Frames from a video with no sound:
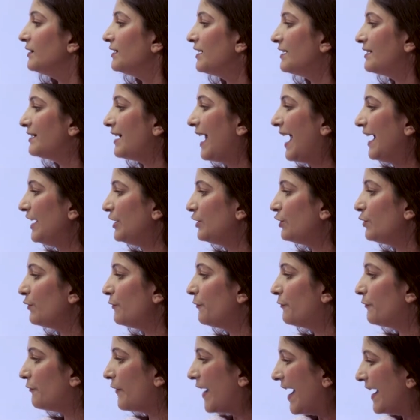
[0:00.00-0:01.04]
The right to
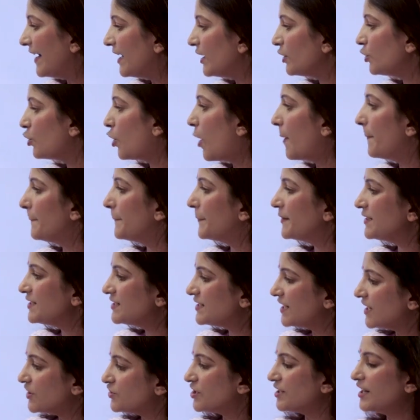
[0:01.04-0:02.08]
fair and
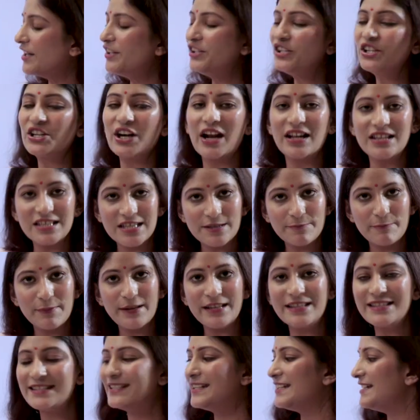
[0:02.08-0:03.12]
compensation and
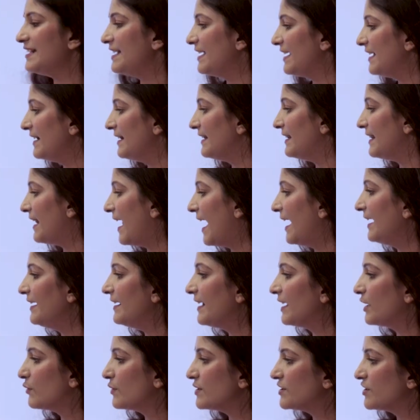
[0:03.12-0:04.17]
transparency in Land
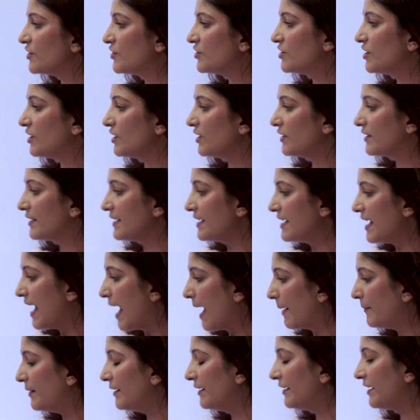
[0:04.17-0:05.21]
Acquisition,
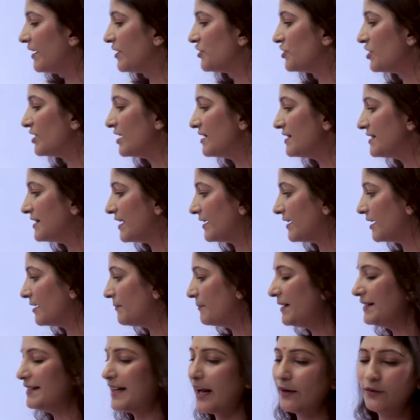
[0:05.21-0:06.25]
Rehabilitation and
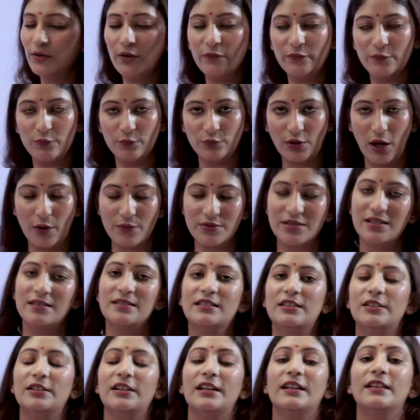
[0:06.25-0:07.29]
Settlement Act of
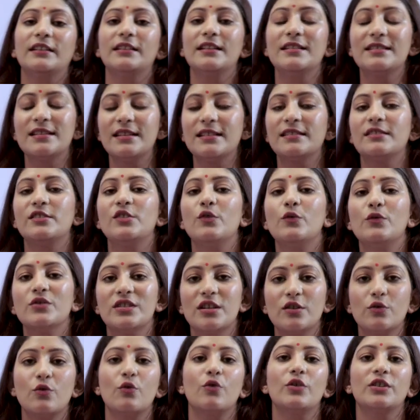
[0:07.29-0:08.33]
2013. This is used
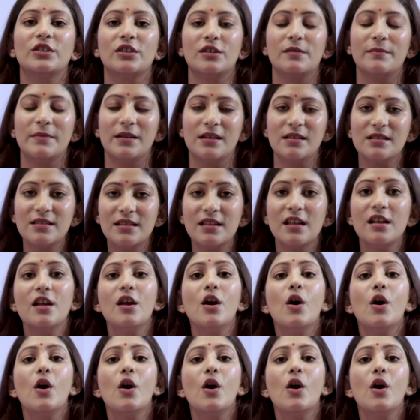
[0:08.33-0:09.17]
in coterminous.